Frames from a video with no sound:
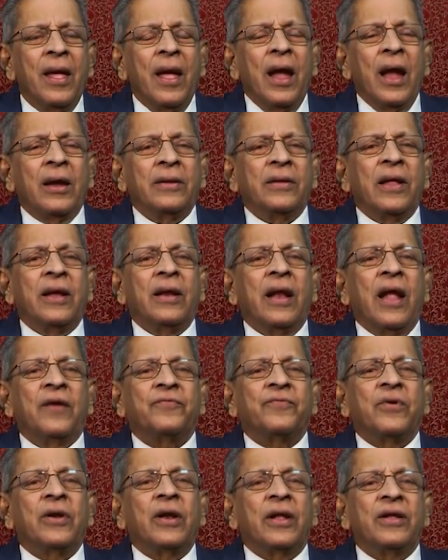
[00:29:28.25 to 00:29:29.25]
And then
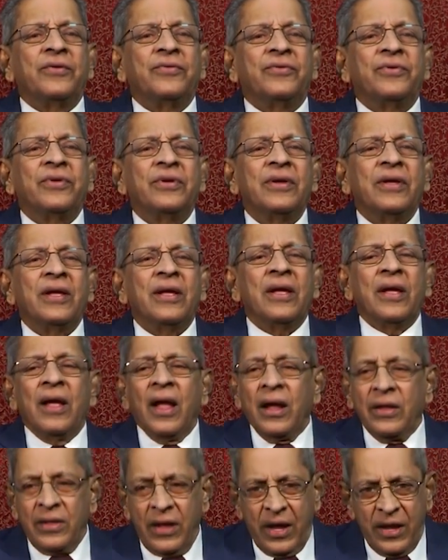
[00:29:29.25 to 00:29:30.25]
after lunch,
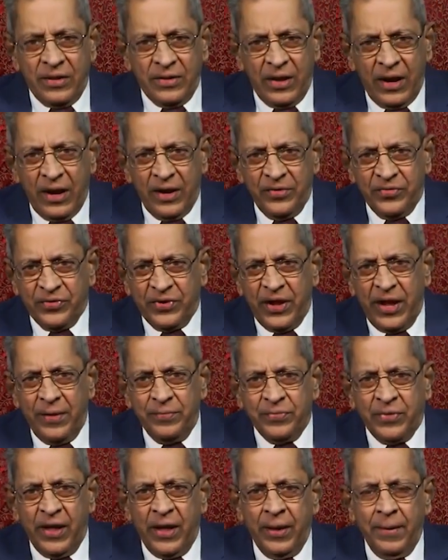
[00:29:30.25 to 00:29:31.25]
there in the lunch,
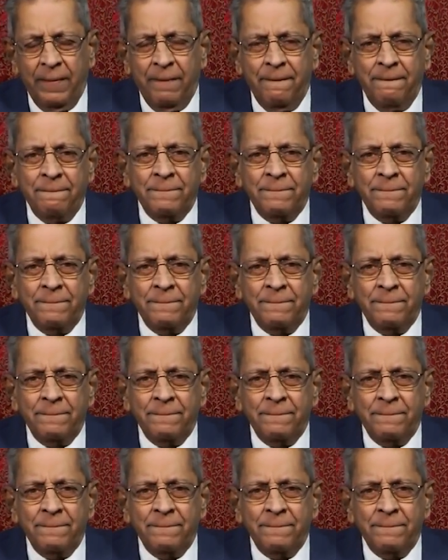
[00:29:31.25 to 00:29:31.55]
same thing.